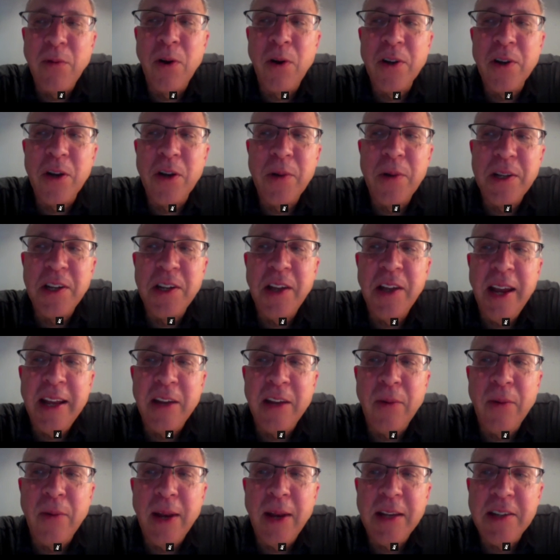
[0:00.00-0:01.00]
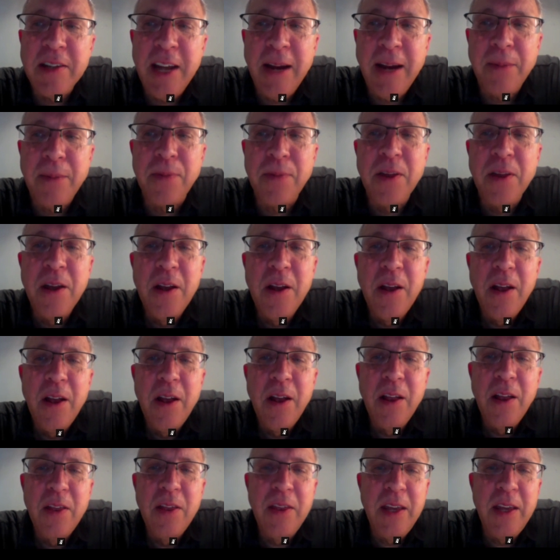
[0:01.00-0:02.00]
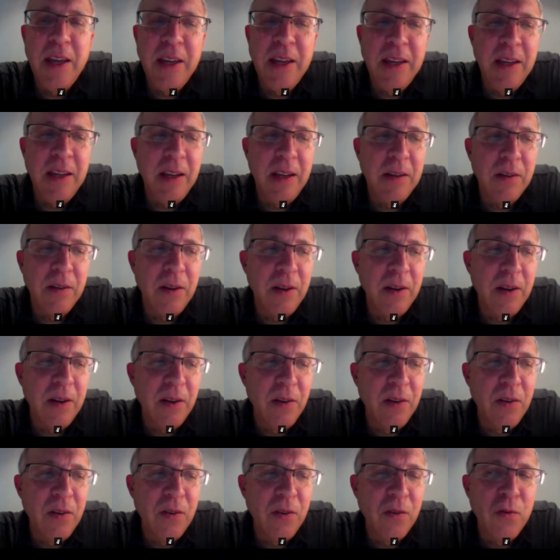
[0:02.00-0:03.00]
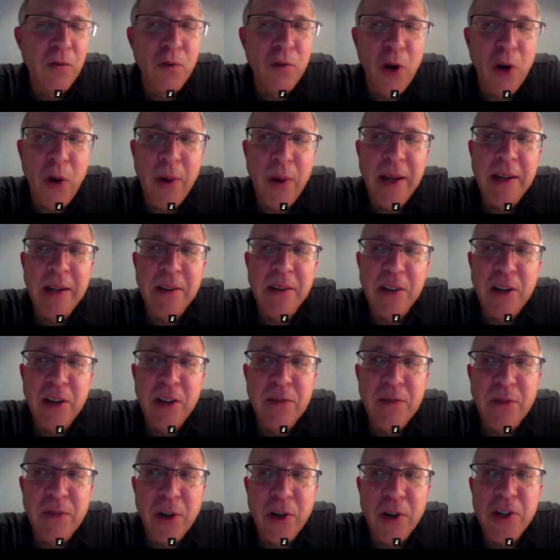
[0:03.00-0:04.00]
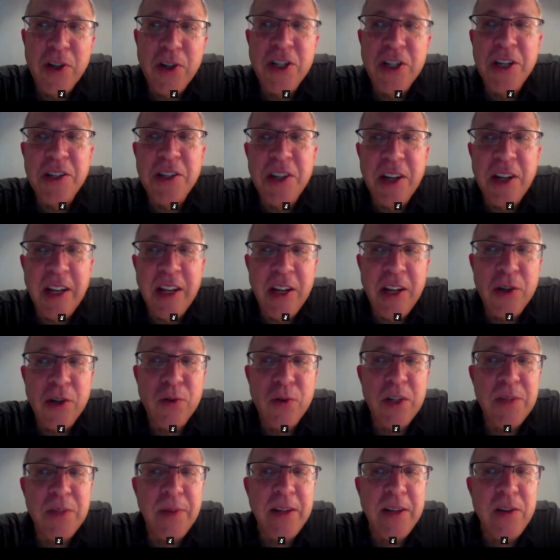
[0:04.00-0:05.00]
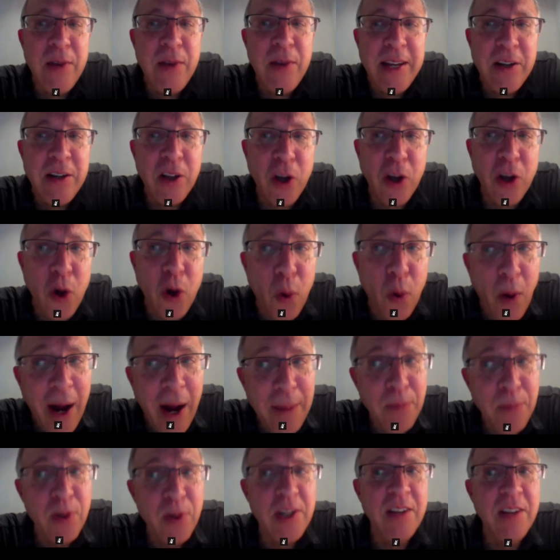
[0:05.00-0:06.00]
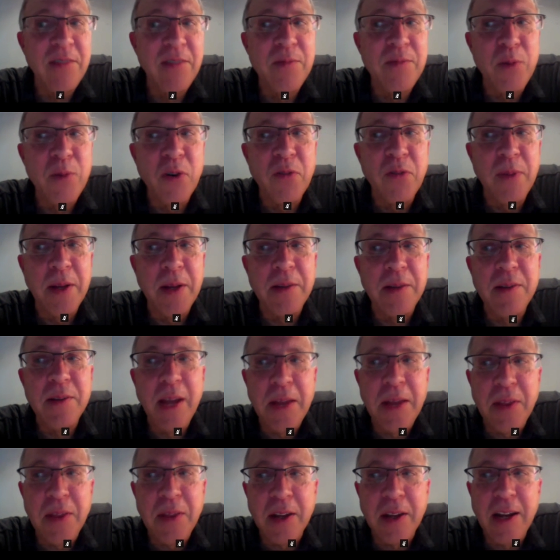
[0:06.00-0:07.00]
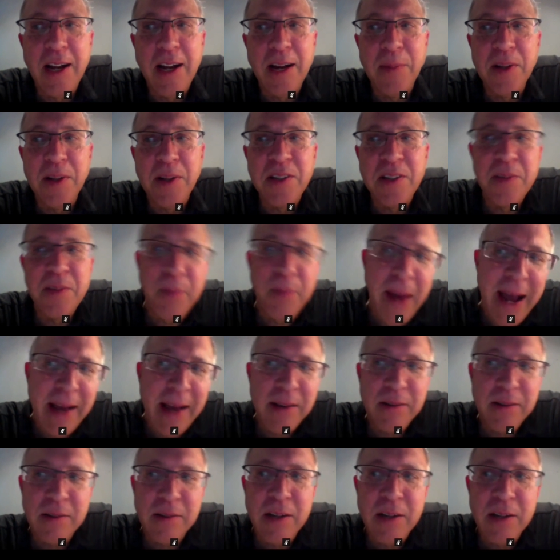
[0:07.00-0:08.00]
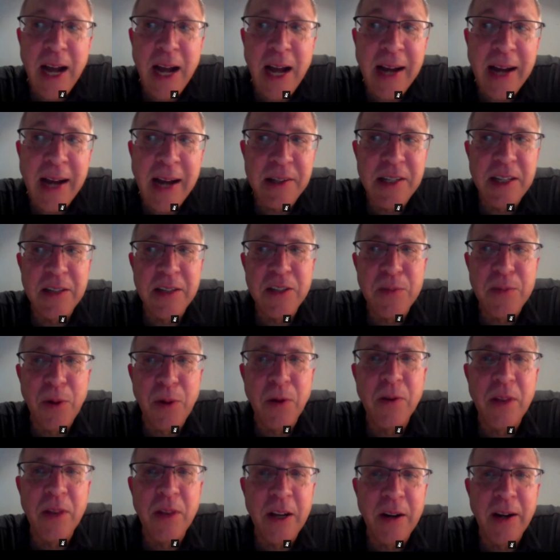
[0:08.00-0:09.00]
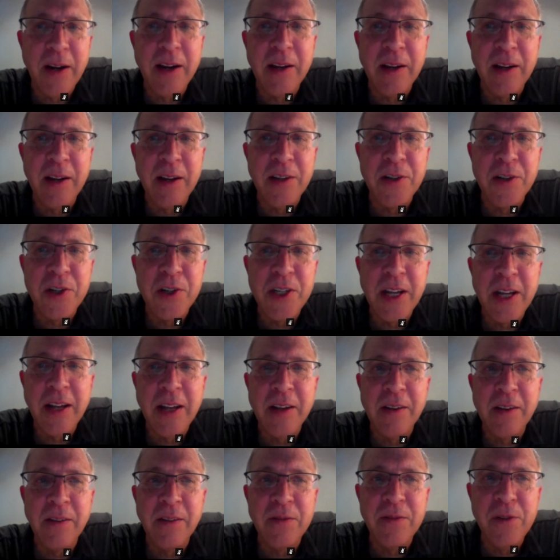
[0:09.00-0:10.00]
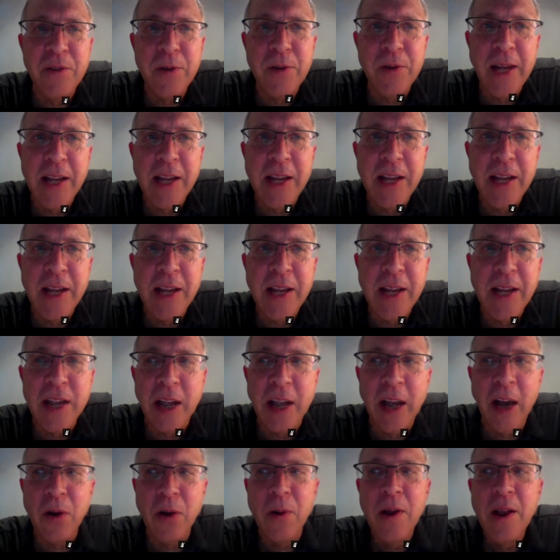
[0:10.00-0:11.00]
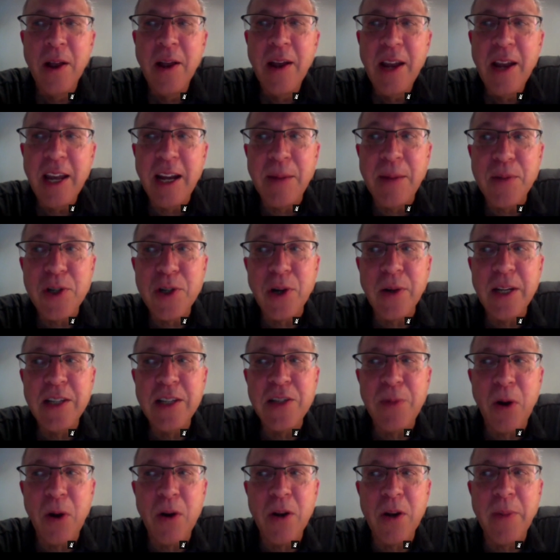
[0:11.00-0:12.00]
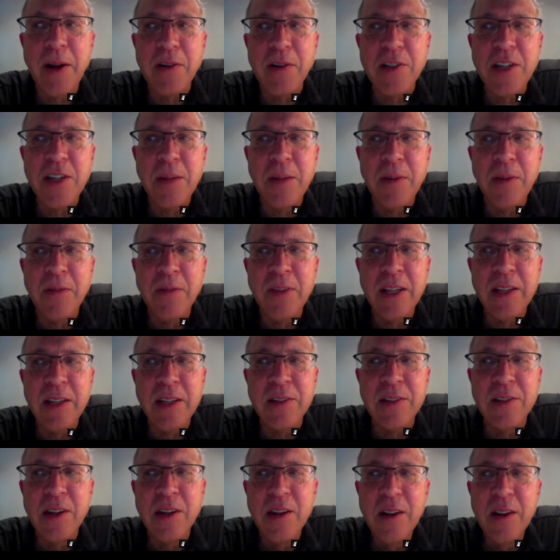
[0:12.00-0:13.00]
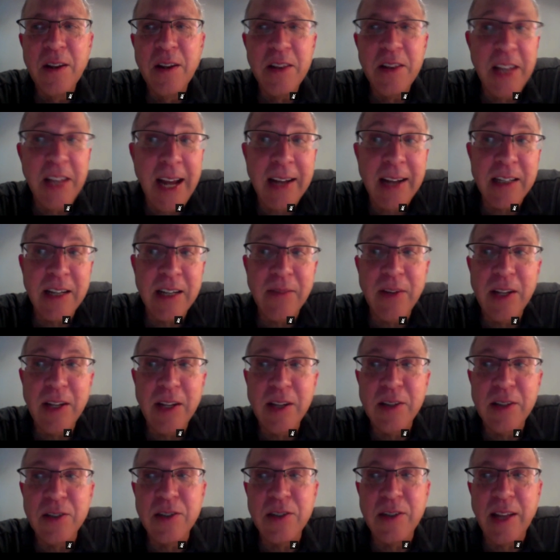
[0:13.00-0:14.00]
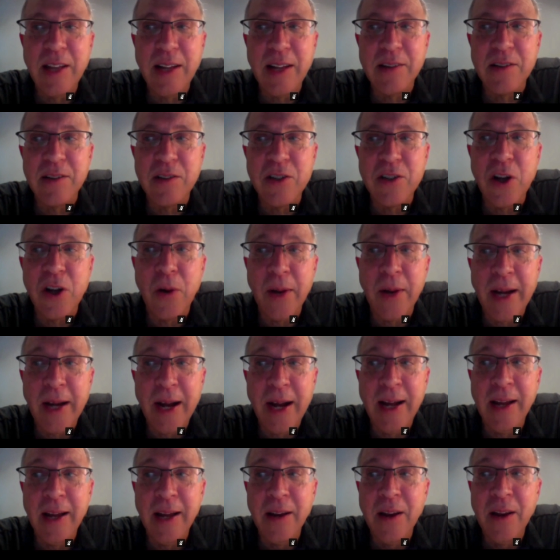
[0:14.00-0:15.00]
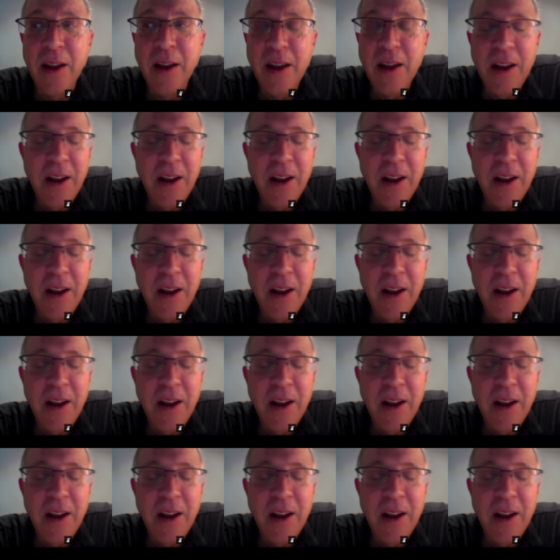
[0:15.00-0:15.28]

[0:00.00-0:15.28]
won't go into any great depth, the growing convergence and interest between the cooperative movement and the commons. Pat Conatee spoke there, I understand, a few days ago, and I'm sure he spoke about some of the activities that's going on.